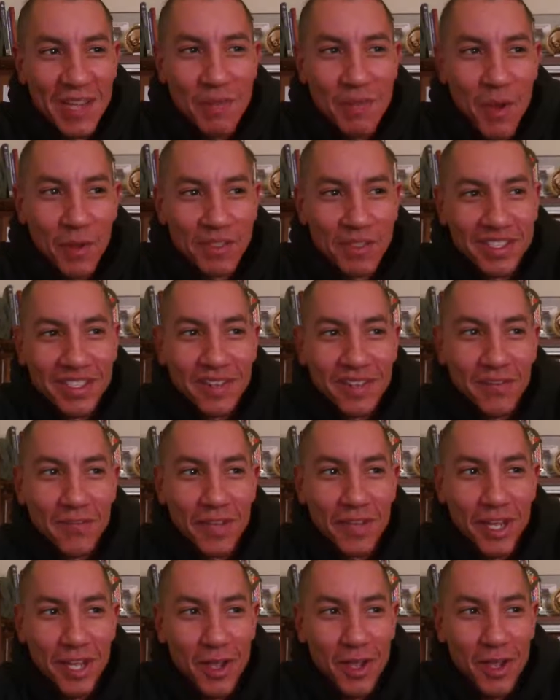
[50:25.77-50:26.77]
posted a
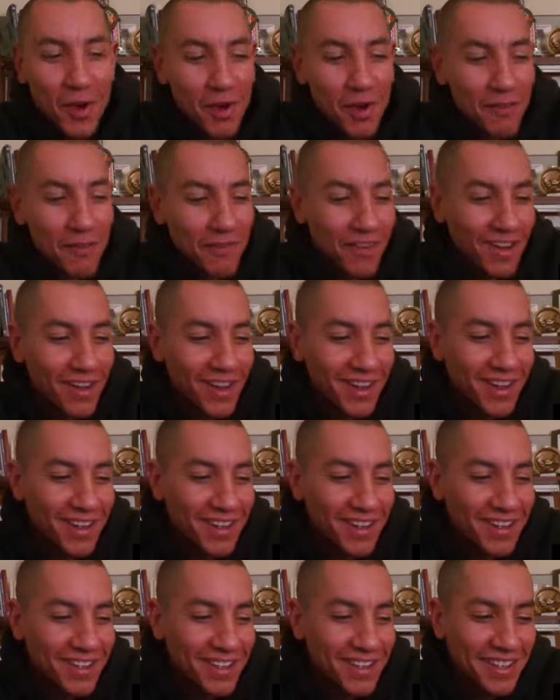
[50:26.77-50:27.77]
video
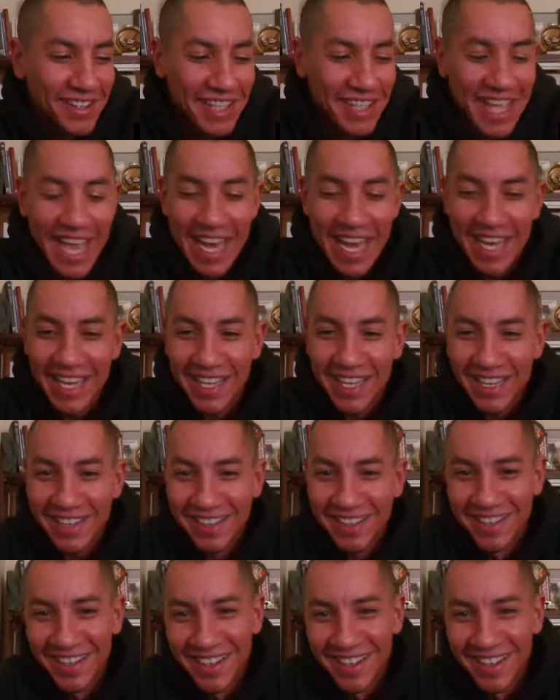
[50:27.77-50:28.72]
of Kennedy,